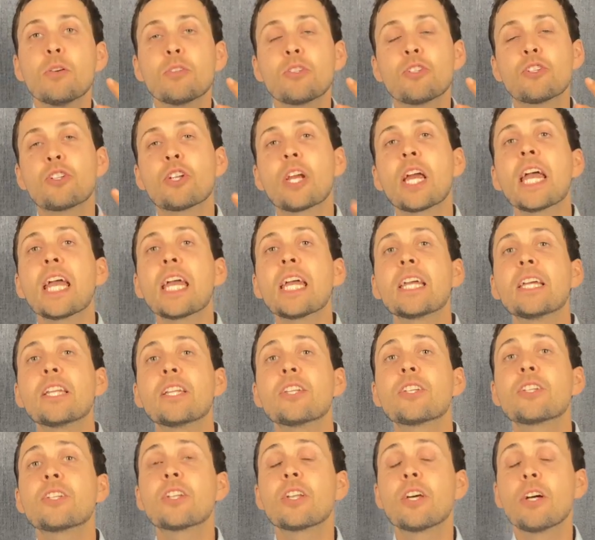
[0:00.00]

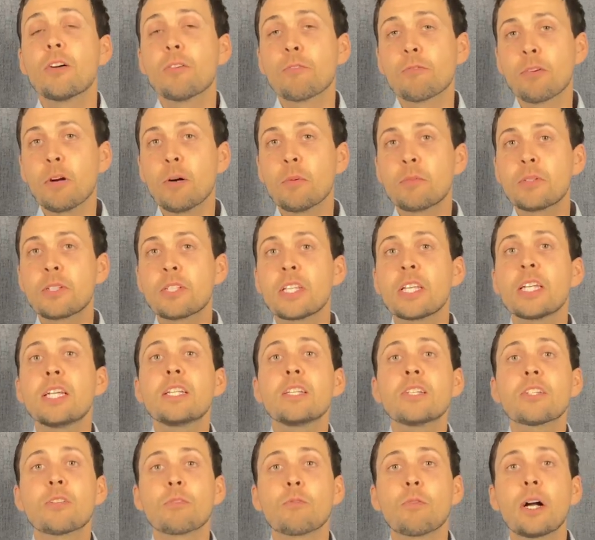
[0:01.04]
changed from
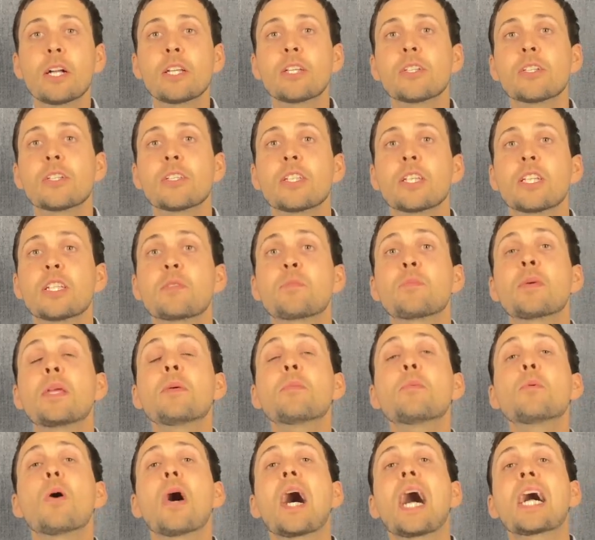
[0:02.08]
sin to righteousness,
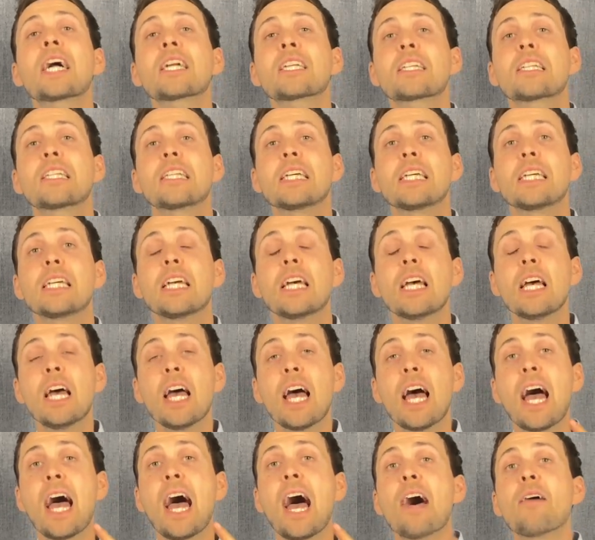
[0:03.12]
people actually
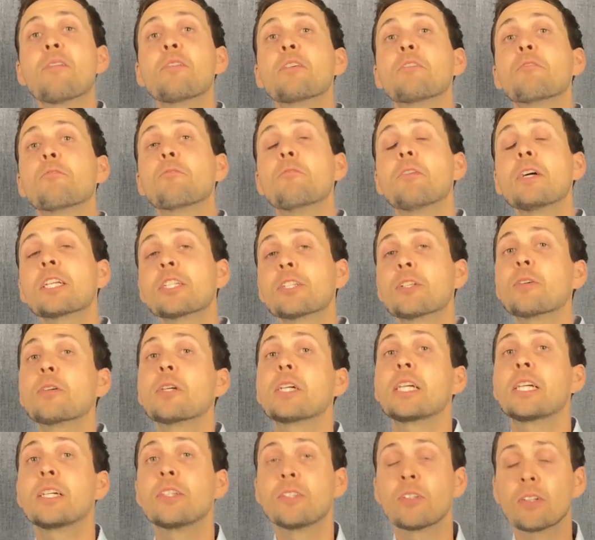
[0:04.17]
having
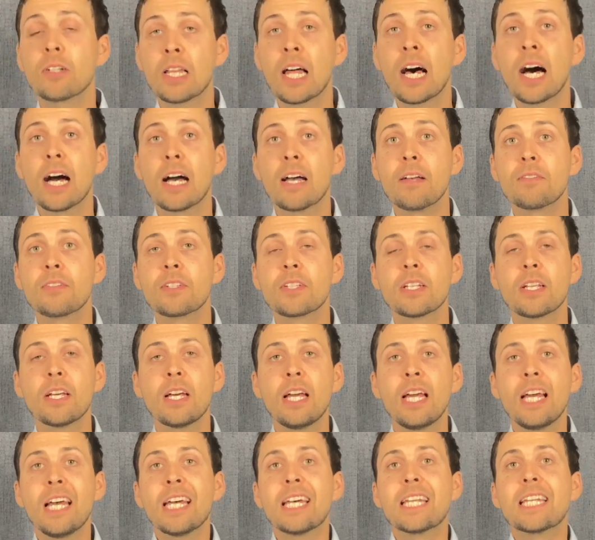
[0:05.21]
victory in their lives
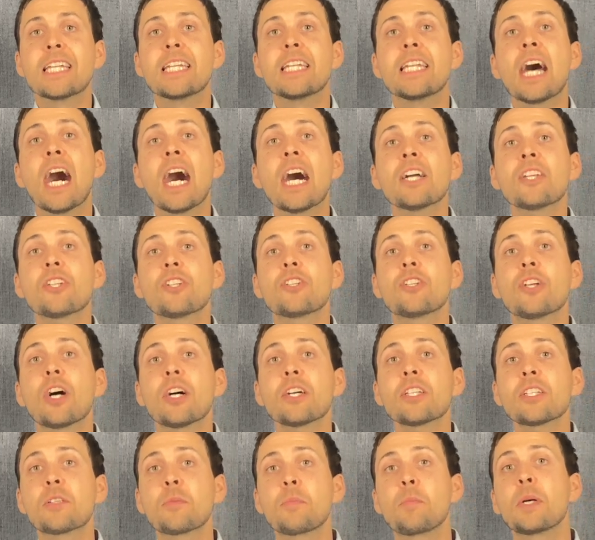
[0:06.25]
not
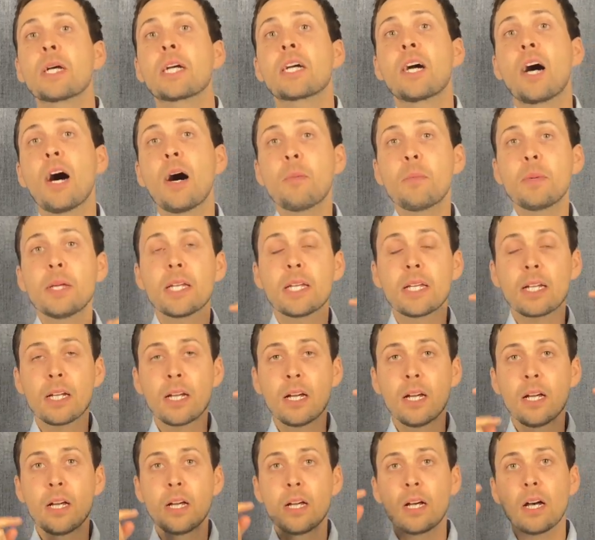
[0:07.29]
just becoming,
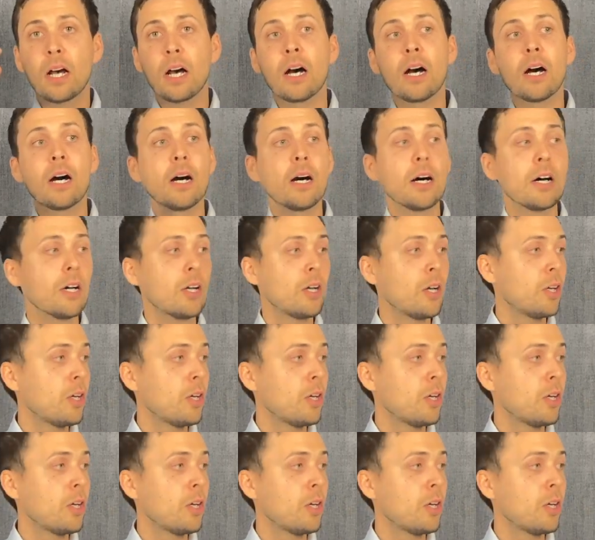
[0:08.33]
uh,